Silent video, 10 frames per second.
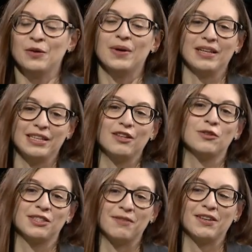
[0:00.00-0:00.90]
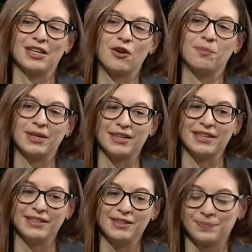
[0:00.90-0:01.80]
well, it looks very
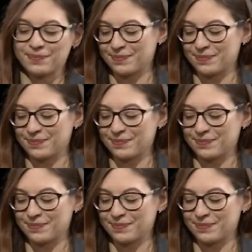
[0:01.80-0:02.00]
complicated.